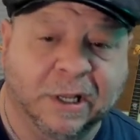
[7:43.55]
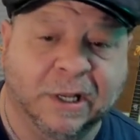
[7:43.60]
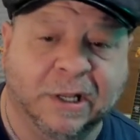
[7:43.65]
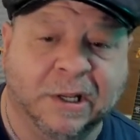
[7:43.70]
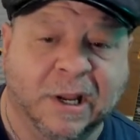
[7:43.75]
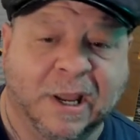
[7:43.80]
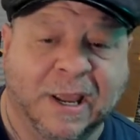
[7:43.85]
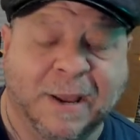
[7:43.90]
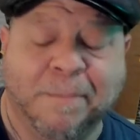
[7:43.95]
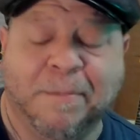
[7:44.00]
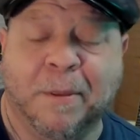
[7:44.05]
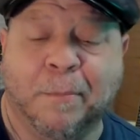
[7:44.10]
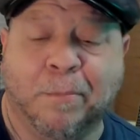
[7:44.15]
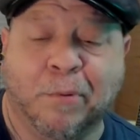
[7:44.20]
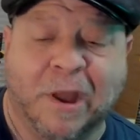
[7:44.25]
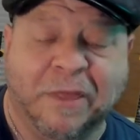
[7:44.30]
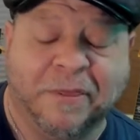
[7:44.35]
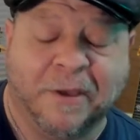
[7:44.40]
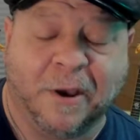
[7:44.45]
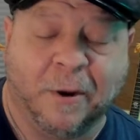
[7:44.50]
to keep the
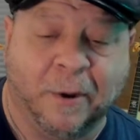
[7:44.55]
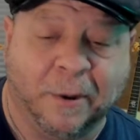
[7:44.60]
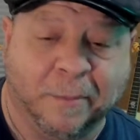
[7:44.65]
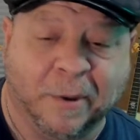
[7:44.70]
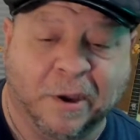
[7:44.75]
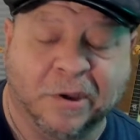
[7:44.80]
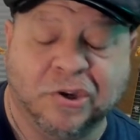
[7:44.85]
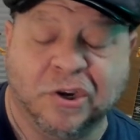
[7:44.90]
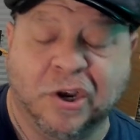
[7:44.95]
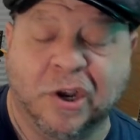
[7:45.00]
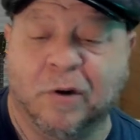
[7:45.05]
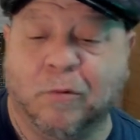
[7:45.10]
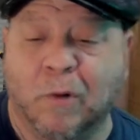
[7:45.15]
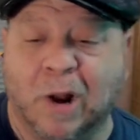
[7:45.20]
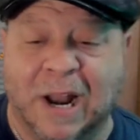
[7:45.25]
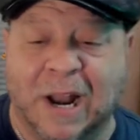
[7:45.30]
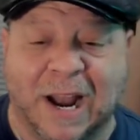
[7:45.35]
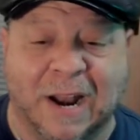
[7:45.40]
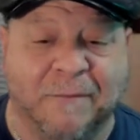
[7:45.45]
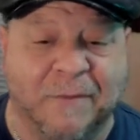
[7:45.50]
breath going, because you're going to run
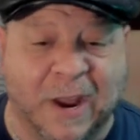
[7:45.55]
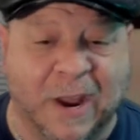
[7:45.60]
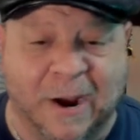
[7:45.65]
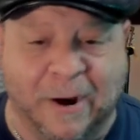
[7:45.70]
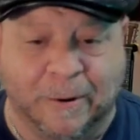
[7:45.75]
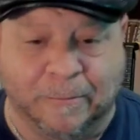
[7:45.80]
out of air.